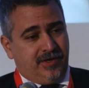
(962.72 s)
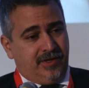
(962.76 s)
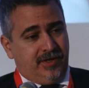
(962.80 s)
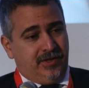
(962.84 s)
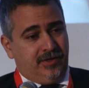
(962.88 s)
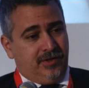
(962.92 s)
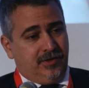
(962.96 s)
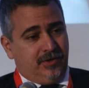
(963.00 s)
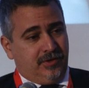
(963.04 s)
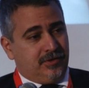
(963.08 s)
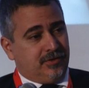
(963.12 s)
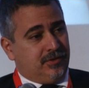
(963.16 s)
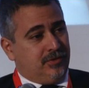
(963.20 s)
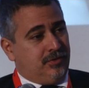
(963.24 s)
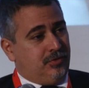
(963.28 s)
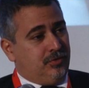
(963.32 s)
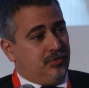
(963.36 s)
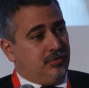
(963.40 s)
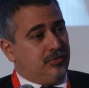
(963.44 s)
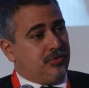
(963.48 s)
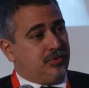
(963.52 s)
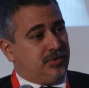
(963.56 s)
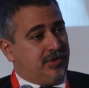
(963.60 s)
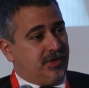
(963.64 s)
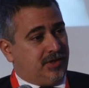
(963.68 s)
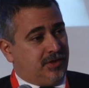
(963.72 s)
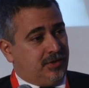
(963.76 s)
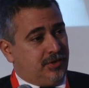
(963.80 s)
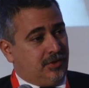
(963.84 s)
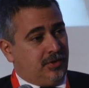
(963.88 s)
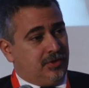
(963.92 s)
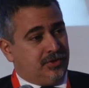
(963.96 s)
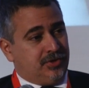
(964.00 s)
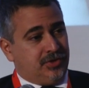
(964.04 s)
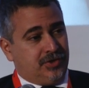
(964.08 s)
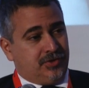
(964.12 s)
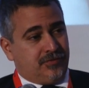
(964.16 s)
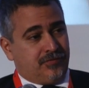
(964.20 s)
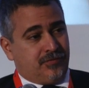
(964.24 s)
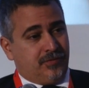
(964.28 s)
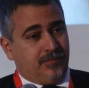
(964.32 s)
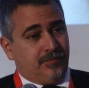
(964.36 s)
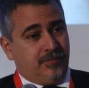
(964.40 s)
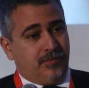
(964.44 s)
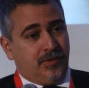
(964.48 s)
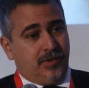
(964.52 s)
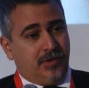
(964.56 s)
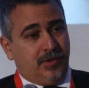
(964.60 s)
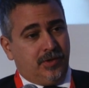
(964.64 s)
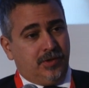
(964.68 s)
young, new technologies
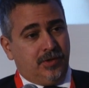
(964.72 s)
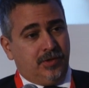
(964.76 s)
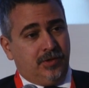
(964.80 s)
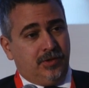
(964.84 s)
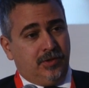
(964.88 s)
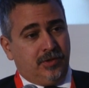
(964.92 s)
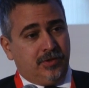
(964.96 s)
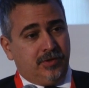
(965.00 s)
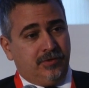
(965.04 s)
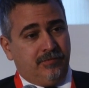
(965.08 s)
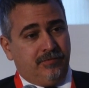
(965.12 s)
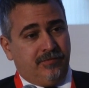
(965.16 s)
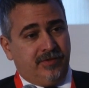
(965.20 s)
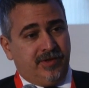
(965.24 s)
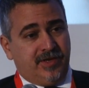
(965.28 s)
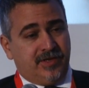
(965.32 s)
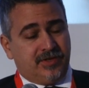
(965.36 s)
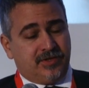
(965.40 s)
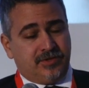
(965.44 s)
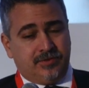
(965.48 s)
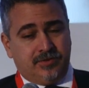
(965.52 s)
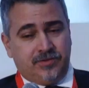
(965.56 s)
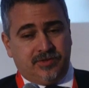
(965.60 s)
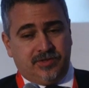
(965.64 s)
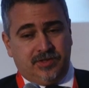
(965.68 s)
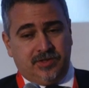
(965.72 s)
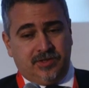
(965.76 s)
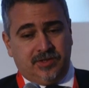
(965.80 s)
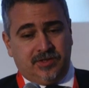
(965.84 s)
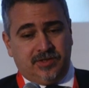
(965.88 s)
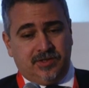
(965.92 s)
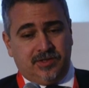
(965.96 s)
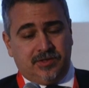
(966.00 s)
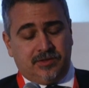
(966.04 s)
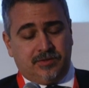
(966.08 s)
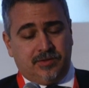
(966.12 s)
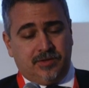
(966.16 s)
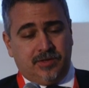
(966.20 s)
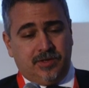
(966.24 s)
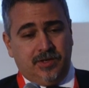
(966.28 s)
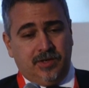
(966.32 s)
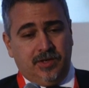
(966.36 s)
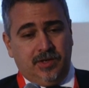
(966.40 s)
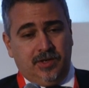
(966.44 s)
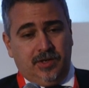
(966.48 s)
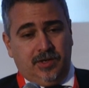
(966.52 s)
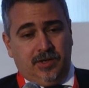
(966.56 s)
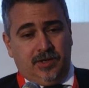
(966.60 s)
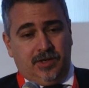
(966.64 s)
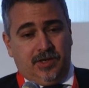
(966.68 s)
from young investors and etc.
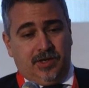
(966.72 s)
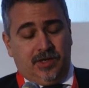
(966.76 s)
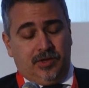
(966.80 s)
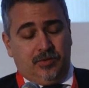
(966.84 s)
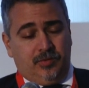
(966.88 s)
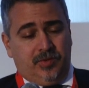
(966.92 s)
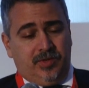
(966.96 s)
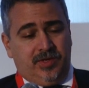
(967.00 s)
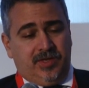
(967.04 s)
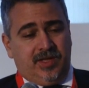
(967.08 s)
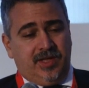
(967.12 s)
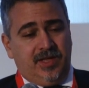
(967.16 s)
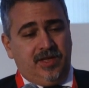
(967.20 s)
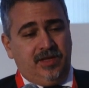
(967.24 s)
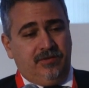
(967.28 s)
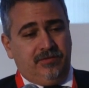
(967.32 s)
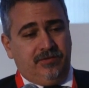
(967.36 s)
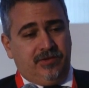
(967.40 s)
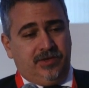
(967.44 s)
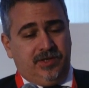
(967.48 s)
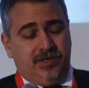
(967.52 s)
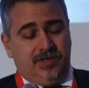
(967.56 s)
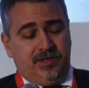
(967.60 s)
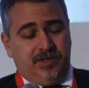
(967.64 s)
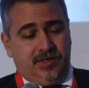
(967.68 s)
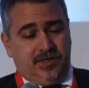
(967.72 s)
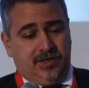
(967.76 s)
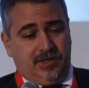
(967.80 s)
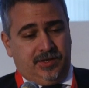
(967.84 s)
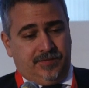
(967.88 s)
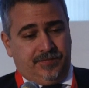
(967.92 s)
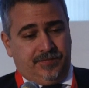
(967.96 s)
And we gave the